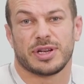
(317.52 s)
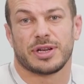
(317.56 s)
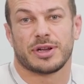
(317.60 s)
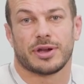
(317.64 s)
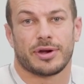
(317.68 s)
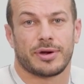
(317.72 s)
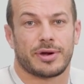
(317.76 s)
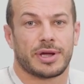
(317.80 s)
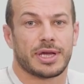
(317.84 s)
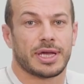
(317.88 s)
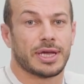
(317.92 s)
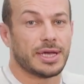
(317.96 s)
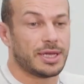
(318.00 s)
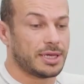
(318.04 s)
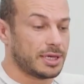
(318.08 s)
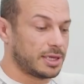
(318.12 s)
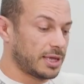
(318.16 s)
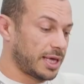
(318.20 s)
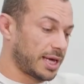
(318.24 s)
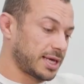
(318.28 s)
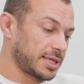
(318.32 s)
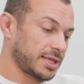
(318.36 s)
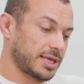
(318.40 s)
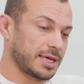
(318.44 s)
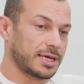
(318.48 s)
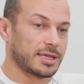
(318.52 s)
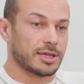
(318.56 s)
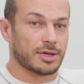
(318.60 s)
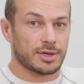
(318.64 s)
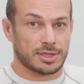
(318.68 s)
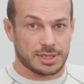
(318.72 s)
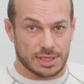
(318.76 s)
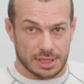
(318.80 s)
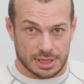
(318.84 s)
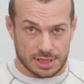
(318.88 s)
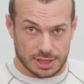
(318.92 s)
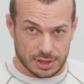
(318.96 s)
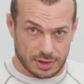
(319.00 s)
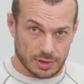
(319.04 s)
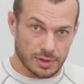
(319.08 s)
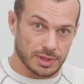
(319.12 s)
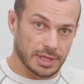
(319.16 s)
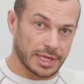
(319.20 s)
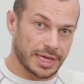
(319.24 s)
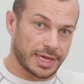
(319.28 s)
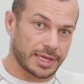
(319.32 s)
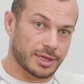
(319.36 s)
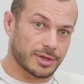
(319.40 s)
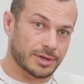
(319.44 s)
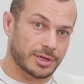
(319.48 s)
in no-gi and you're like leg locks, this is a good
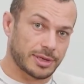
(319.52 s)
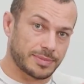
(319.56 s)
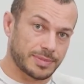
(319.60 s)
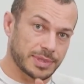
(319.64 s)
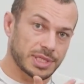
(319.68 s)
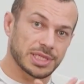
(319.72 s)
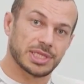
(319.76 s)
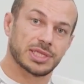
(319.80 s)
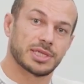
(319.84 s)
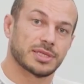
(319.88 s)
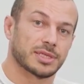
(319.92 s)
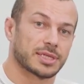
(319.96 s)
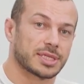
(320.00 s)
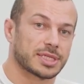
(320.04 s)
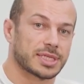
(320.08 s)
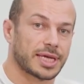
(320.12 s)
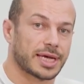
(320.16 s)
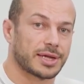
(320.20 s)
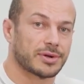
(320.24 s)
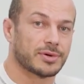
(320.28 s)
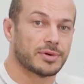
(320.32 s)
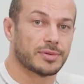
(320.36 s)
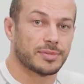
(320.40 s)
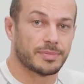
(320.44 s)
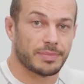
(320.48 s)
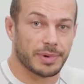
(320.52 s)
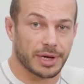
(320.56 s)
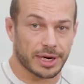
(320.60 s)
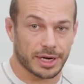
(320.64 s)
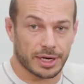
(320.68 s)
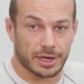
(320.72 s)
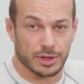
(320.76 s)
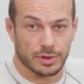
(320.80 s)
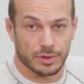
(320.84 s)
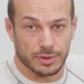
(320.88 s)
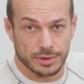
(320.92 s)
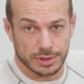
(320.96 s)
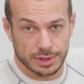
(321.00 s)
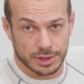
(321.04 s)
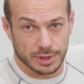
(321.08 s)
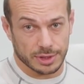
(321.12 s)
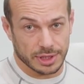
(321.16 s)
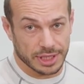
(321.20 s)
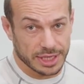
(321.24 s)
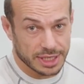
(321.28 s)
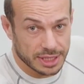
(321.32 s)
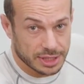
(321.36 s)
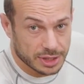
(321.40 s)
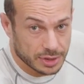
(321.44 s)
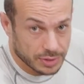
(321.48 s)
leg locking position, the saddle, but it can also
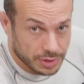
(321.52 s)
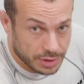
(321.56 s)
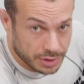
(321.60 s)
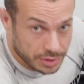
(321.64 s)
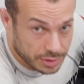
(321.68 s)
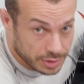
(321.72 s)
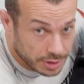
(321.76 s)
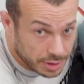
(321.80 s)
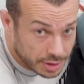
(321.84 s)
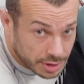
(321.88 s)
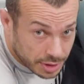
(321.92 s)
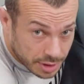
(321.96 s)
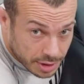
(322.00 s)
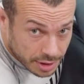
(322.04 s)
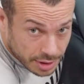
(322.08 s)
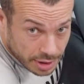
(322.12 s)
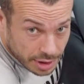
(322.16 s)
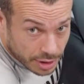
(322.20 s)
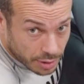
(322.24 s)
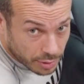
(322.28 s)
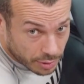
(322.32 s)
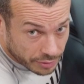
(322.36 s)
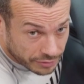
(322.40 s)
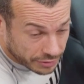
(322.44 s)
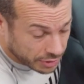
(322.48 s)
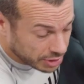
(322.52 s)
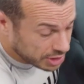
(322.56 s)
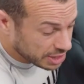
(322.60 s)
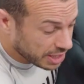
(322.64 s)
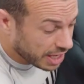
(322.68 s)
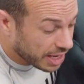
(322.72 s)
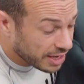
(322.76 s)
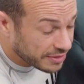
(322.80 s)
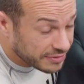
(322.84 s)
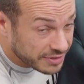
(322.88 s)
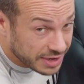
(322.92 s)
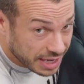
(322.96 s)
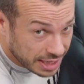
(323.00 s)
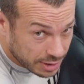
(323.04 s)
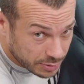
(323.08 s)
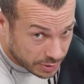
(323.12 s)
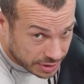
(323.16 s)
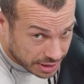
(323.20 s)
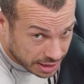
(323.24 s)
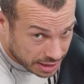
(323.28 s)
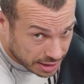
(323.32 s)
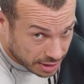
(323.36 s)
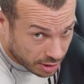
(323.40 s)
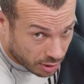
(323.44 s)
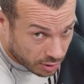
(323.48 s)
lead to a good reverse half guard where
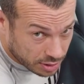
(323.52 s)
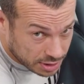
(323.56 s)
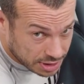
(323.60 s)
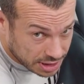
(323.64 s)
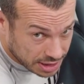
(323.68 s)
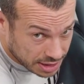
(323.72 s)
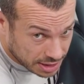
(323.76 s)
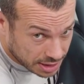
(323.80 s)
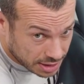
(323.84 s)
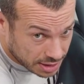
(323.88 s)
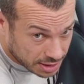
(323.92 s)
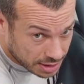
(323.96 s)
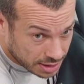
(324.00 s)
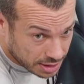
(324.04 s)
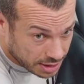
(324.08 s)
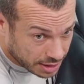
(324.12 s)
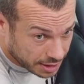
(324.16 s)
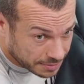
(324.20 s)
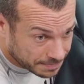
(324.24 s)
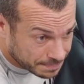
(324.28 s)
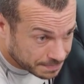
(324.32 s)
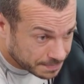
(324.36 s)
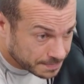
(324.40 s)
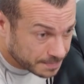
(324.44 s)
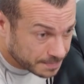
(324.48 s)
they're locked in, okay?